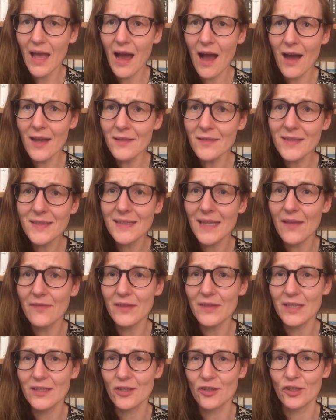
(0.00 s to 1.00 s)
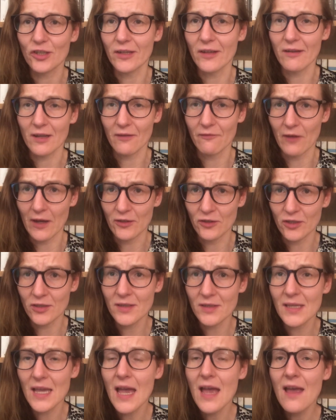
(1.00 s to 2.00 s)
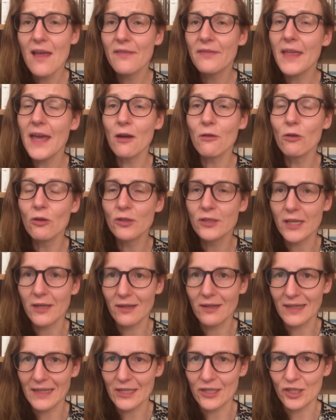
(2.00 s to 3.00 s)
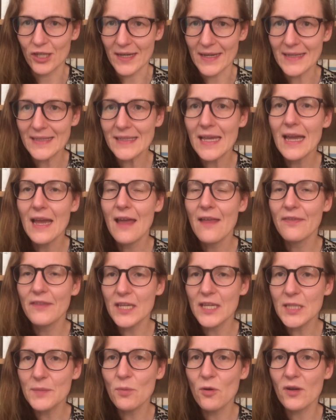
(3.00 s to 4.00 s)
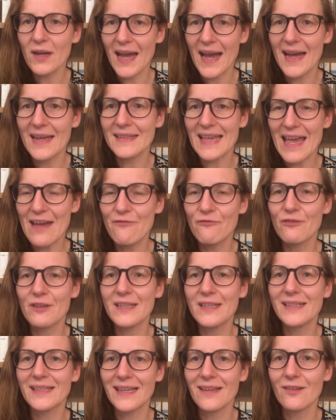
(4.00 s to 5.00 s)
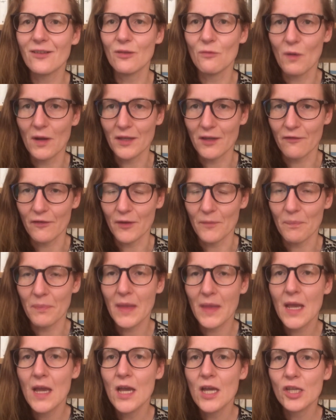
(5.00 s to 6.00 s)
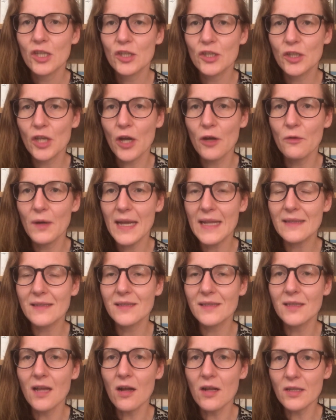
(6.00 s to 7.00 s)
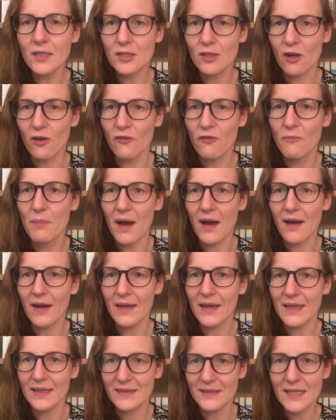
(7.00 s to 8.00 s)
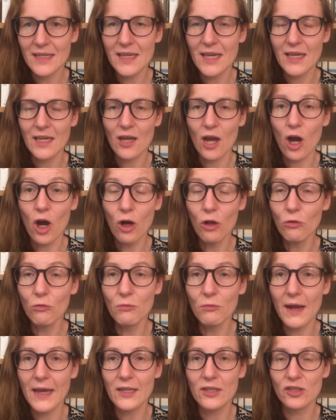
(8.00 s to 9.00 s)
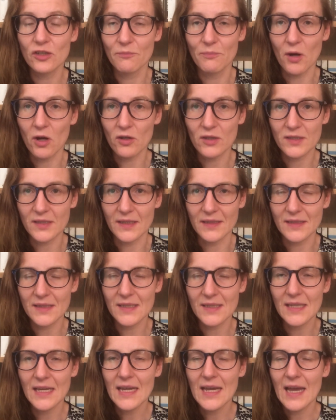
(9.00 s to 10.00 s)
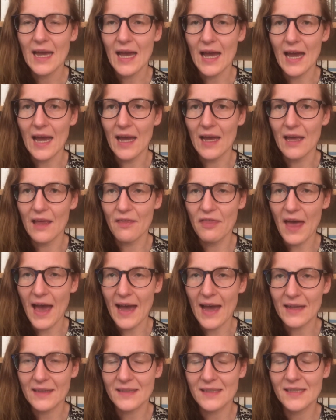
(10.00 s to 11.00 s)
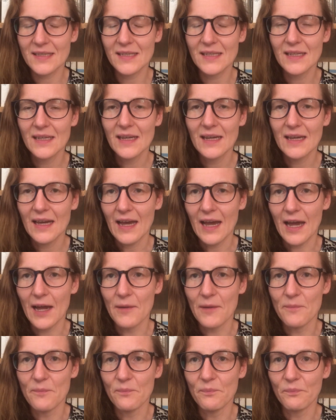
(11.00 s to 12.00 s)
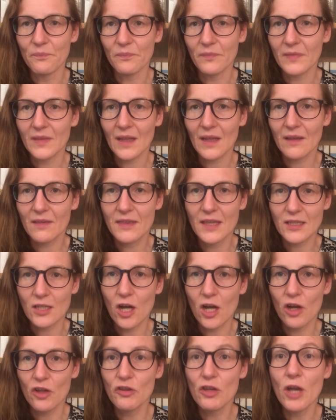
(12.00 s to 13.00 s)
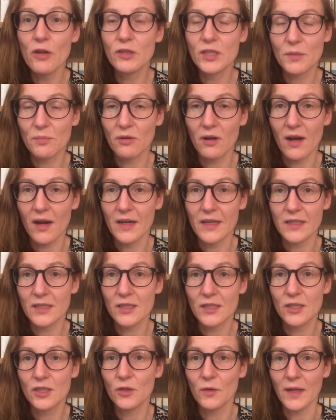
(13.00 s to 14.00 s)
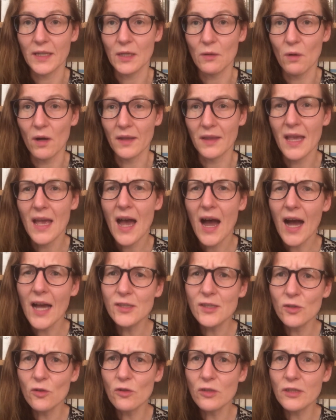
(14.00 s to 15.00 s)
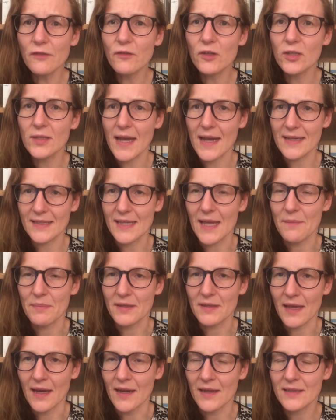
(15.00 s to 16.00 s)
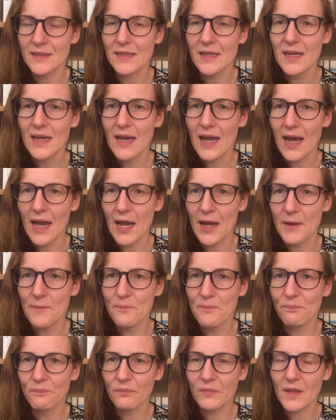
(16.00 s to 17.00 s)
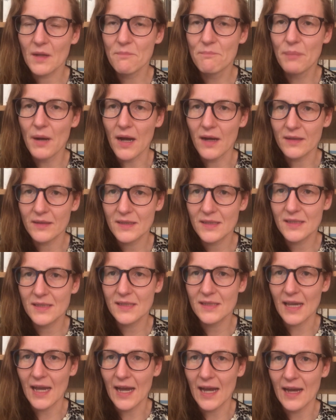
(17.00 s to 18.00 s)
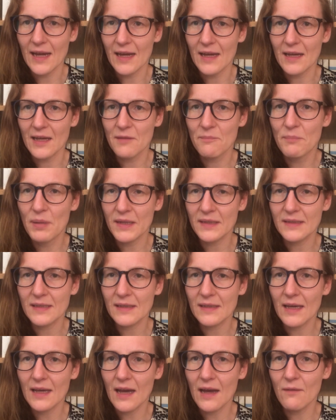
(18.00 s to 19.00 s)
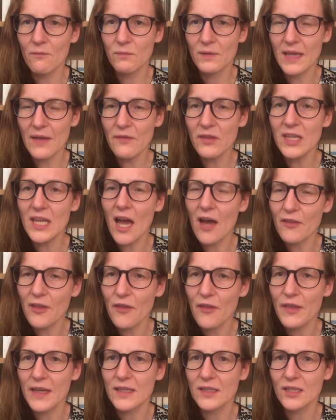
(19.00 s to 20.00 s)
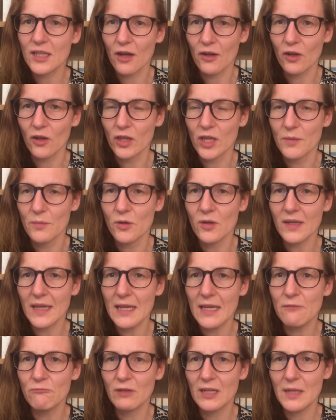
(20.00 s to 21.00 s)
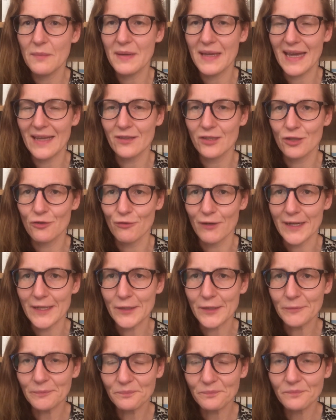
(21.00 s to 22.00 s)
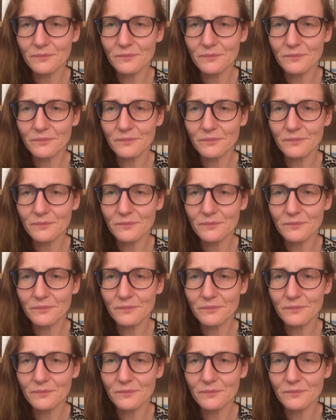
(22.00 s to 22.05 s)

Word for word: I understand these are generic conventions. They are also cliches. This book has every single one of them. So it starts off by ticking a whole range of boxes uh, that um, that are no surprise to anyone. I sort of could accept that, um, but uh, but given the other things going on in the book, it really began to grate.